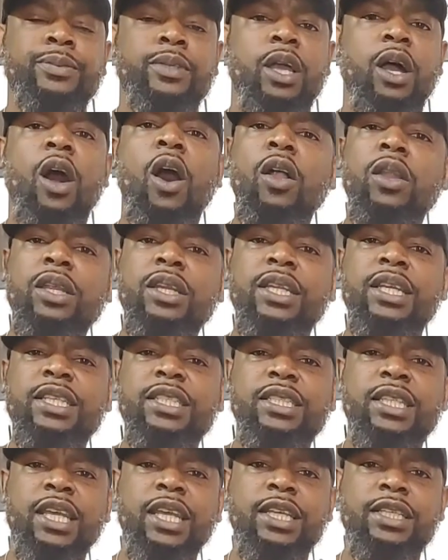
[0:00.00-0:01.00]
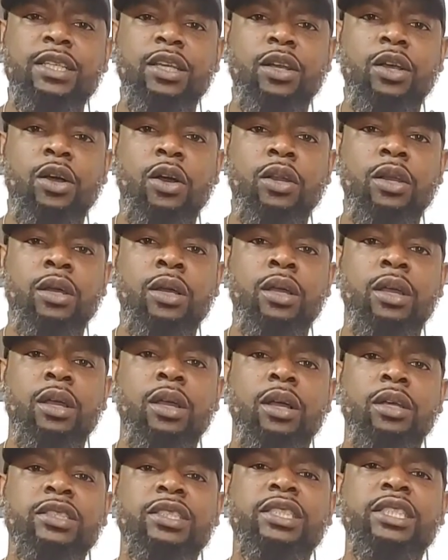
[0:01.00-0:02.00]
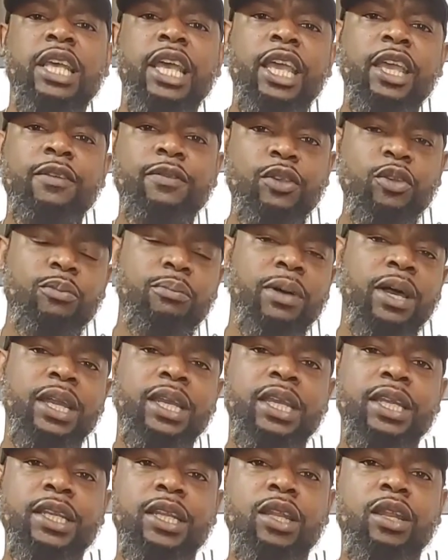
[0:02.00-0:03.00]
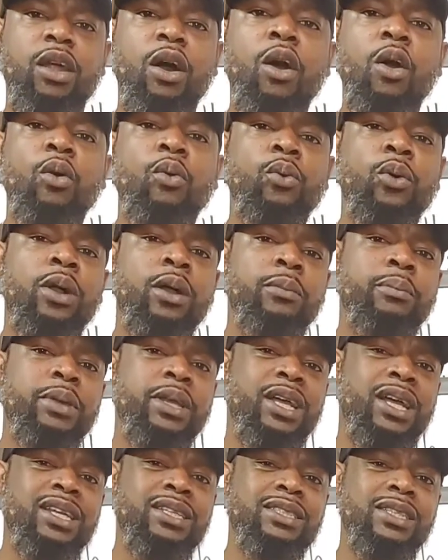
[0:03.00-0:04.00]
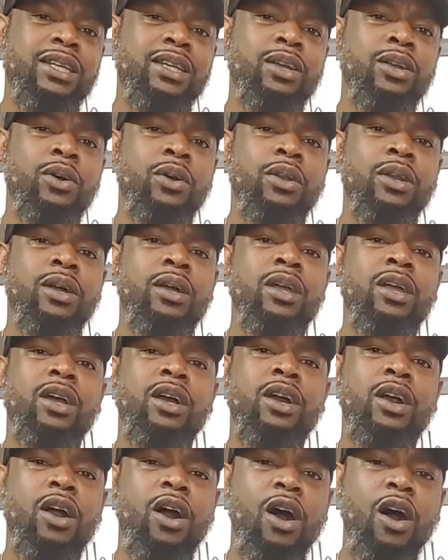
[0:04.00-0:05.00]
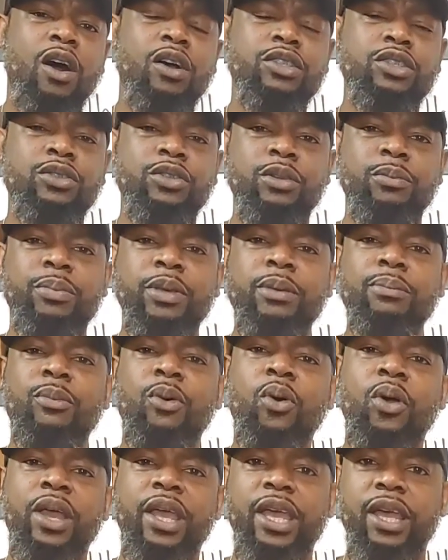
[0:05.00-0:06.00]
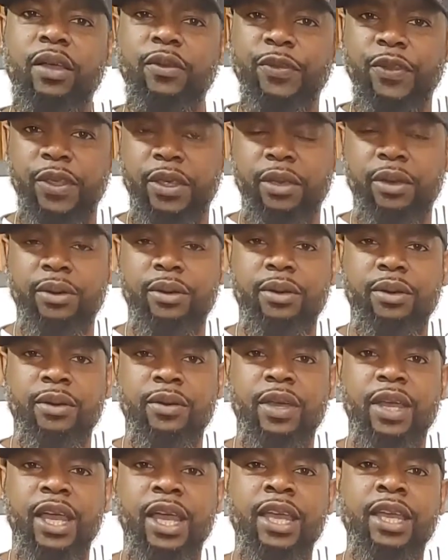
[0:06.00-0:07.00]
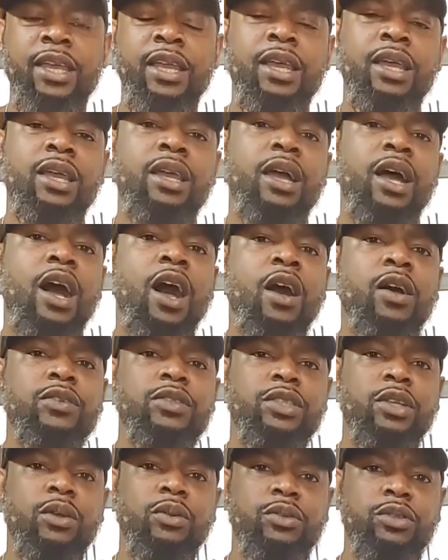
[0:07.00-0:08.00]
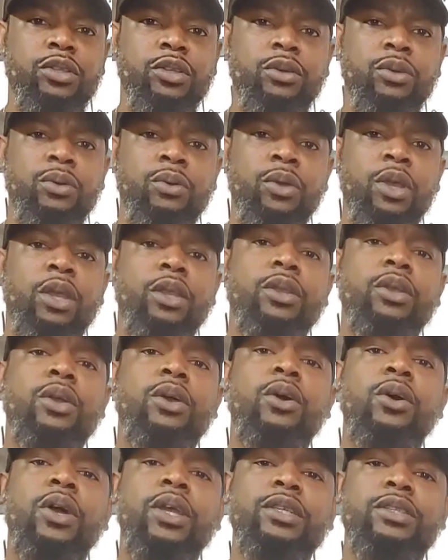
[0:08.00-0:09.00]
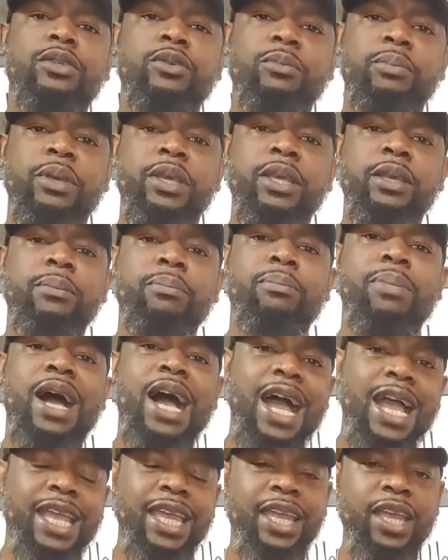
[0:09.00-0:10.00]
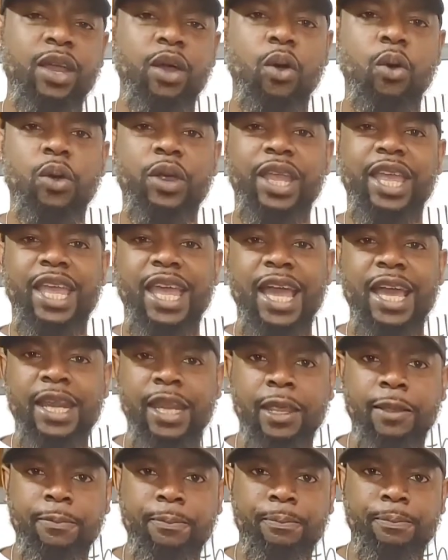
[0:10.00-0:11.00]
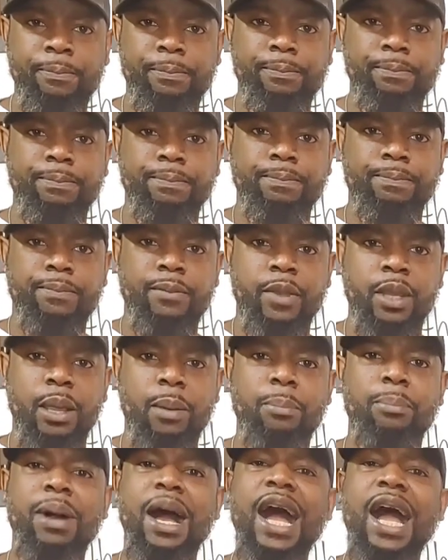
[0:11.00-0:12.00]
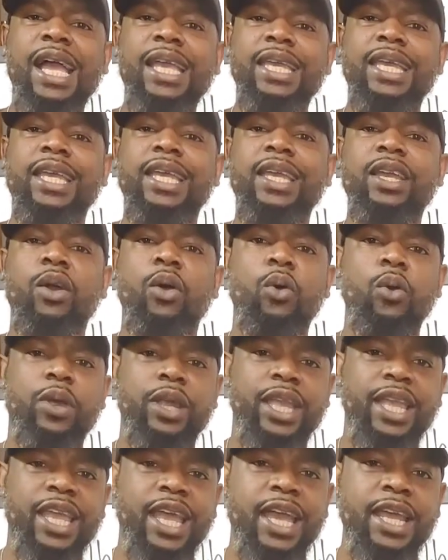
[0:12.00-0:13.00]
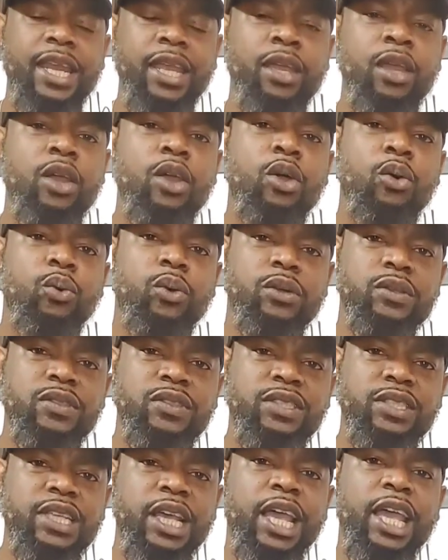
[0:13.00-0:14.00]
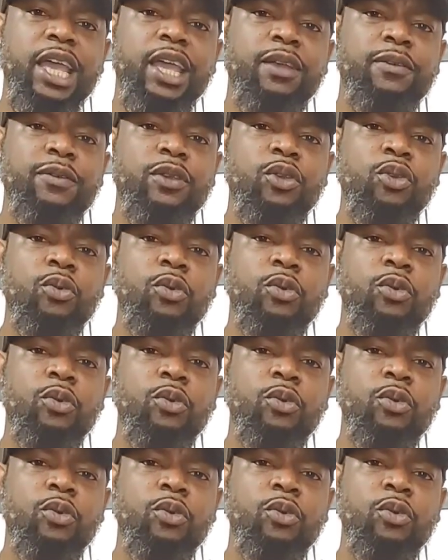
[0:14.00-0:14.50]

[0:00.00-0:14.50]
all of these things are going to save you money in the long run because they're going to cause you to be more healthier. Okay. Also too, you're going to be buying organic. Buying organic will save you